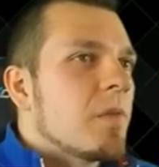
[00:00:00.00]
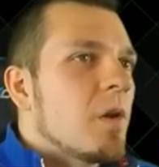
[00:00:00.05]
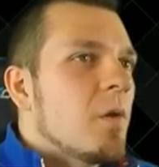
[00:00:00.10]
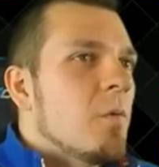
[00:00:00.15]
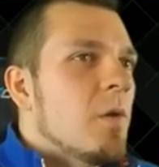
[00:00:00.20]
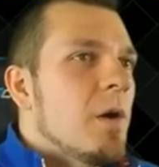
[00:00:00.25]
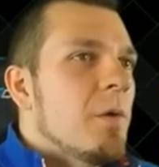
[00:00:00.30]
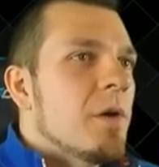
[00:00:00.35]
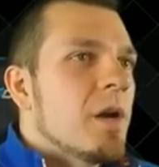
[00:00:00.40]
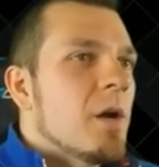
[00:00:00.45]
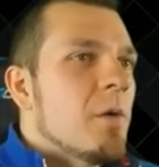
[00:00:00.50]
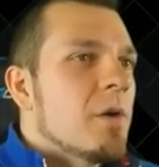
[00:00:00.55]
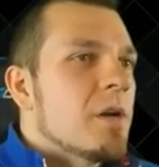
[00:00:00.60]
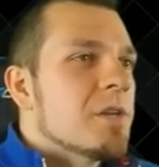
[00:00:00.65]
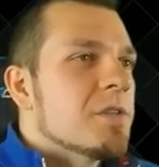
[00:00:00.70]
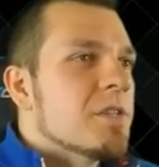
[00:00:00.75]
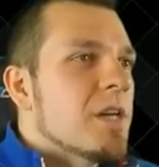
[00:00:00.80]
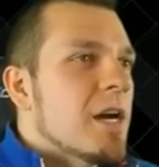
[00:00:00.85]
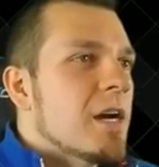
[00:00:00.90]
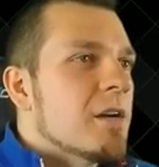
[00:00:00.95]
Why would I
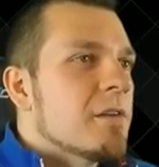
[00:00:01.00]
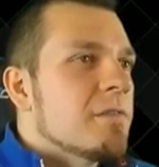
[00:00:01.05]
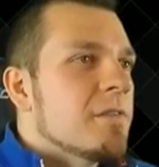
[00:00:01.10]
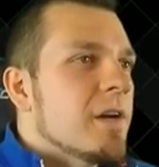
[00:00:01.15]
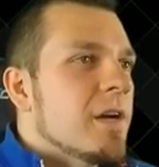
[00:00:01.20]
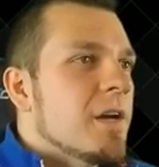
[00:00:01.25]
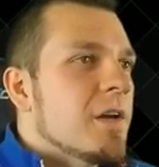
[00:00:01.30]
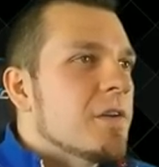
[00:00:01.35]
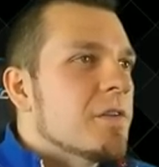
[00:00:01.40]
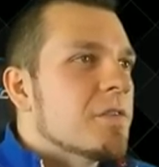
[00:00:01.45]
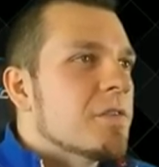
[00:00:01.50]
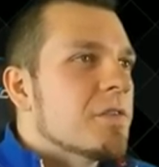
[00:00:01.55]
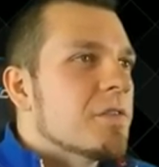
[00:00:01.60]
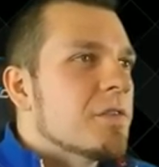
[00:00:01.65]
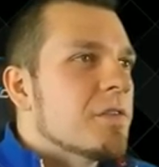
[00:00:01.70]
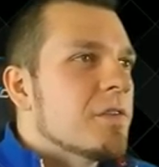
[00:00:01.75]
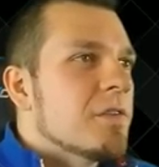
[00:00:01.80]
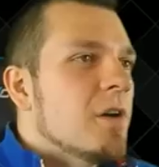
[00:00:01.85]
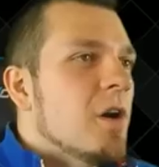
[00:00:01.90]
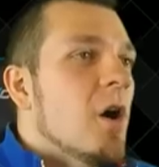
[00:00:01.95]
want to sacrifice?
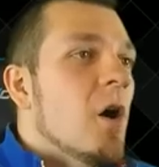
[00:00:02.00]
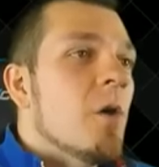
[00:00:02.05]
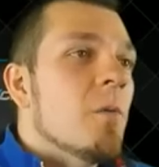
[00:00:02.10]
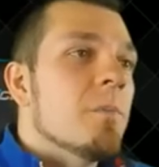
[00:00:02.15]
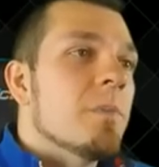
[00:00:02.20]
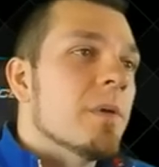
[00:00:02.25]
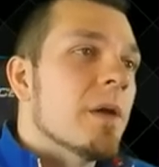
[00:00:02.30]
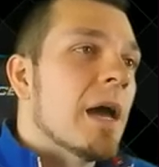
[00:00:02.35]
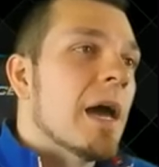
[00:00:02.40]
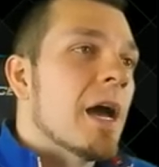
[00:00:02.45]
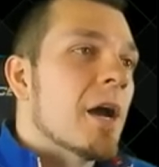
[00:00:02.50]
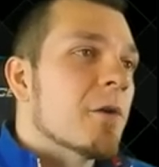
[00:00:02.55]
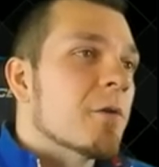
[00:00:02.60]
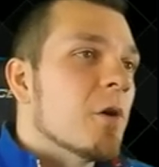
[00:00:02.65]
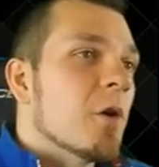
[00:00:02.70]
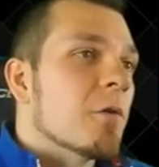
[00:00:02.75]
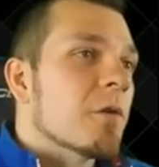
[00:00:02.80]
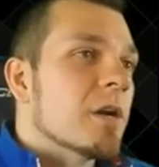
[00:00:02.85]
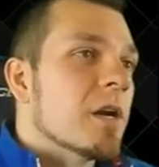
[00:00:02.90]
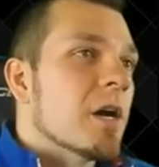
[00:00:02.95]
Oh,
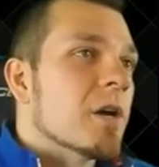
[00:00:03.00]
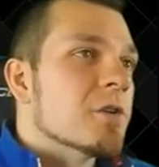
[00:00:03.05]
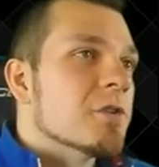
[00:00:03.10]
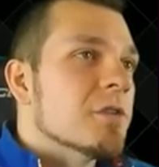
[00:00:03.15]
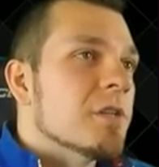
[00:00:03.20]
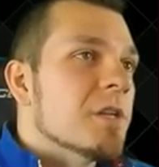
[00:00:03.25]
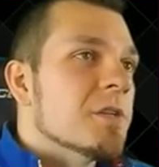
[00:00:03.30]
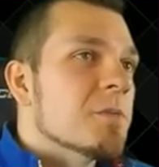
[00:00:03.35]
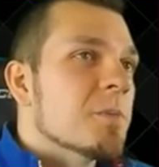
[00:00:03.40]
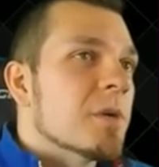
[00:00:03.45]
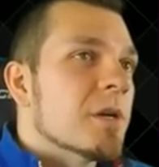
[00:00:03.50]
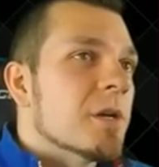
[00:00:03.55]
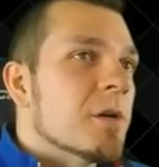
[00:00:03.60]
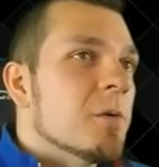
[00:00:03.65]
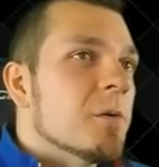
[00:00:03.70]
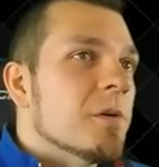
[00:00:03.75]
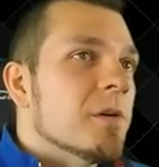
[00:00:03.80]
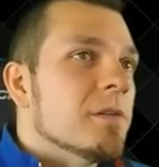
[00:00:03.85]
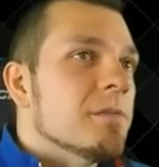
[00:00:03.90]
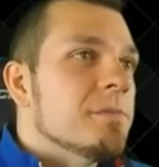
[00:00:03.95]
aggro reduction. That's pretty
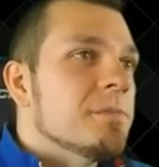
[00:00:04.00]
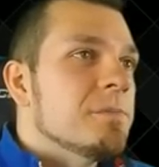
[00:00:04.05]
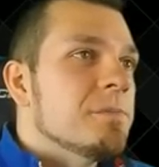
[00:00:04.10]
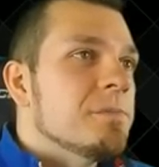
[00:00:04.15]
cool.